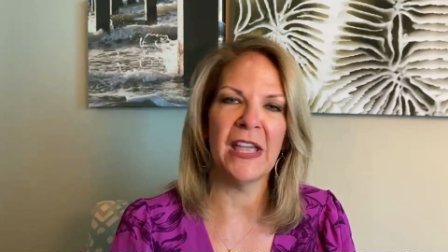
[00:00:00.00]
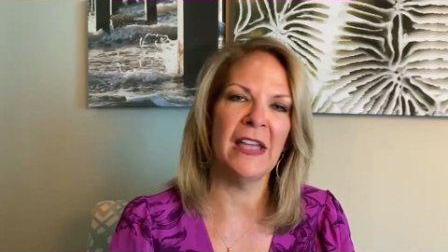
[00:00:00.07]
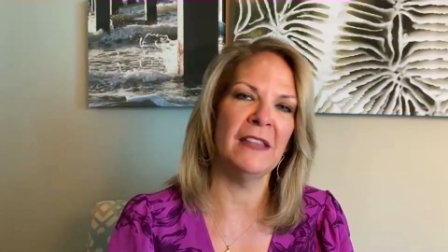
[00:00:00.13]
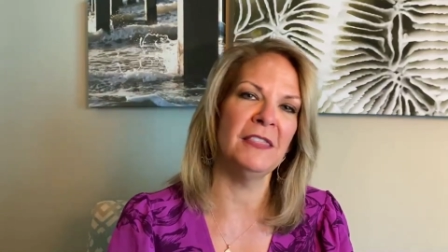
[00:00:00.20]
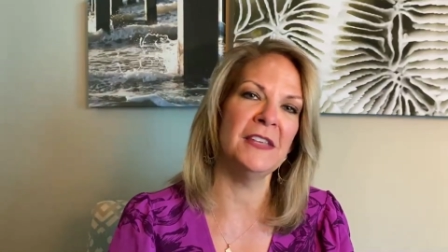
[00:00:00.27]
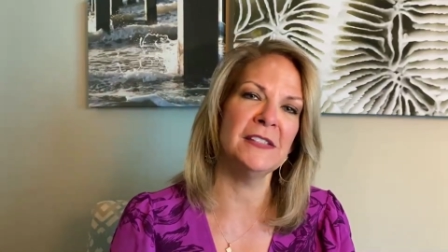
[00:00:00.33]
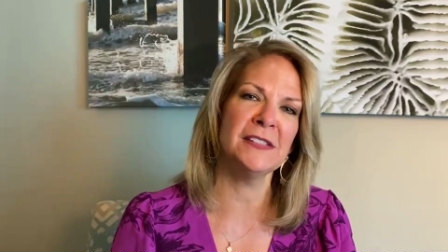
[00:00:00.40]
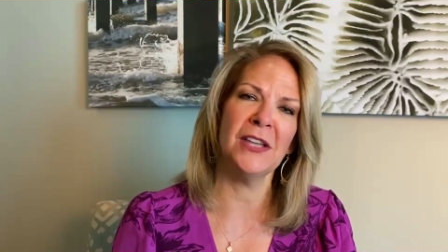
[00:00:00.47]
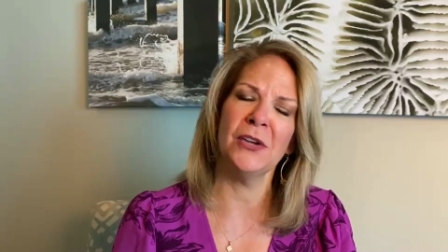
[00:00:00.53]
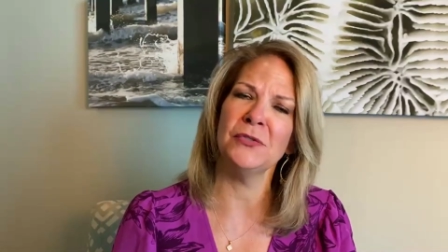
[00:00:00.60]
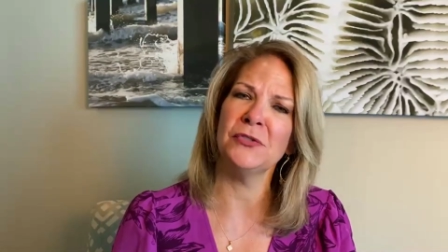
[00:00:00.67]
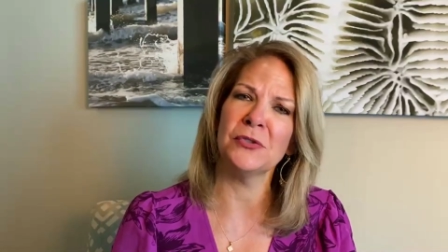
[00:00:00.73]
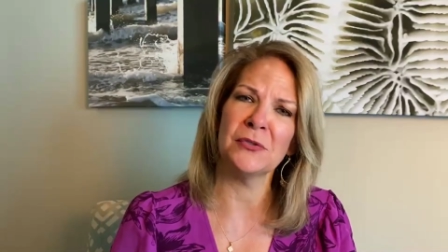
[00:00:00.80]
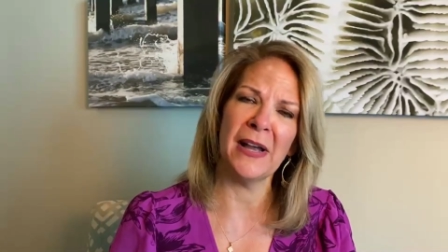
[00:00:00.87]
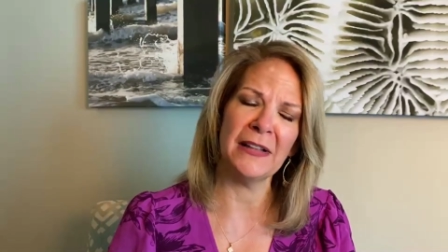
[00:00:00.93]
And this
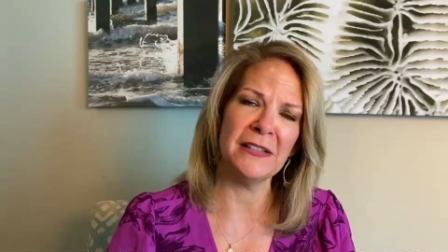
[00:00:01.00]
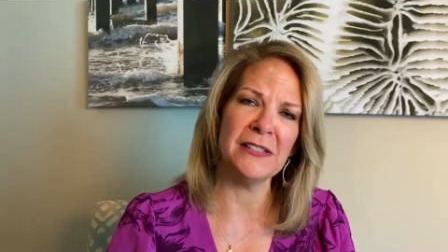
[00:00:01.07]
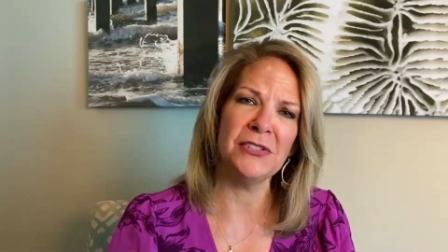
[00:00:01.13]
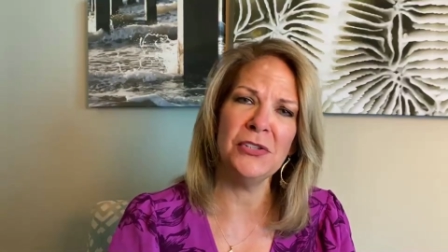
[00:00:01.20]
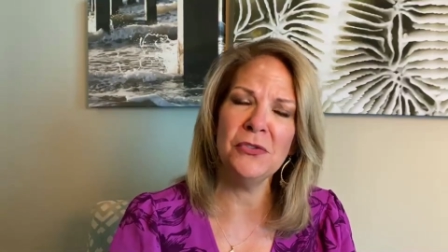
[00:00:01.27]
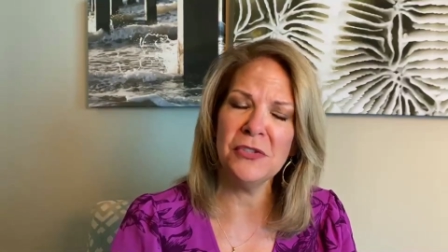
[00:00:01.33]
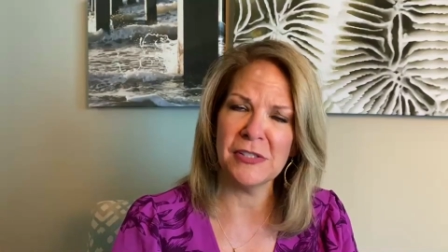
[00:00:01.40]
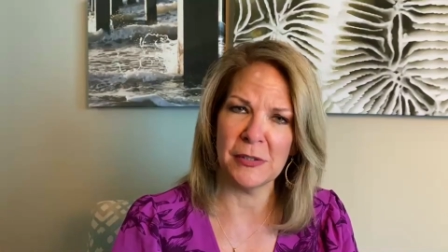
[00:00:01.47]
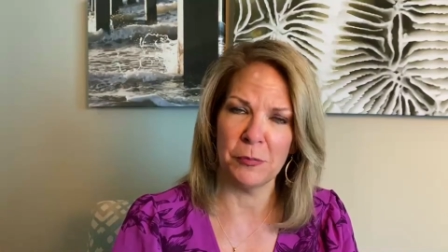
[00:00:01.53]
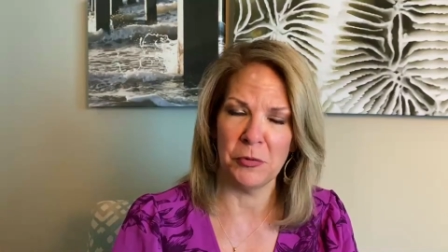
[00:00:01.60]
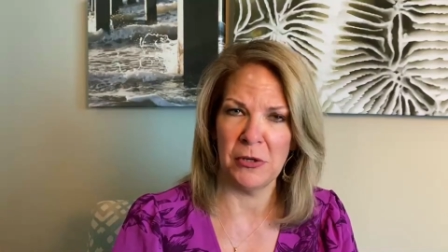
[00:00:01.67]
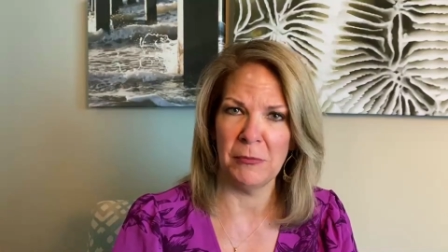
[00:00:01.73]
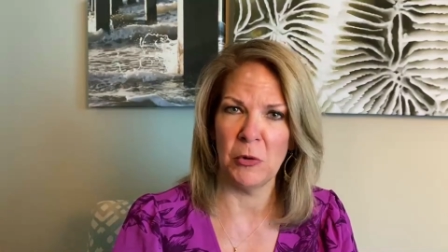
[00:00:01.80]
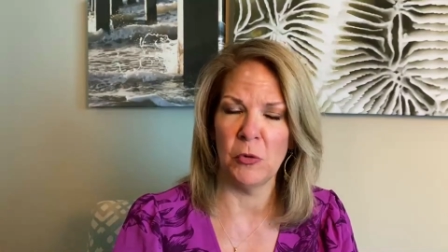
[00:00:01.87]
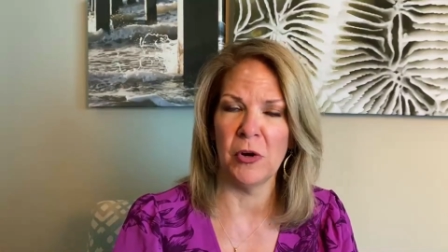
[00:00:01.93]
goes directly to the
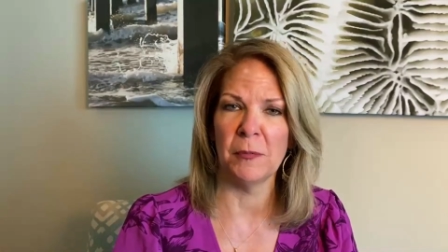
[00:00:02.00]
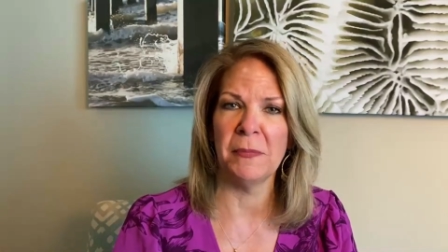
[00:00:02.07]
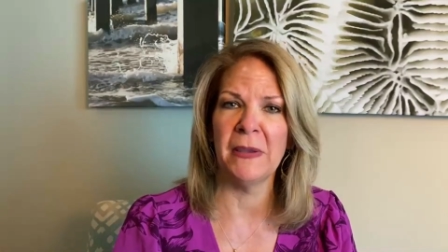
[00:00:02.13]
Supreme Court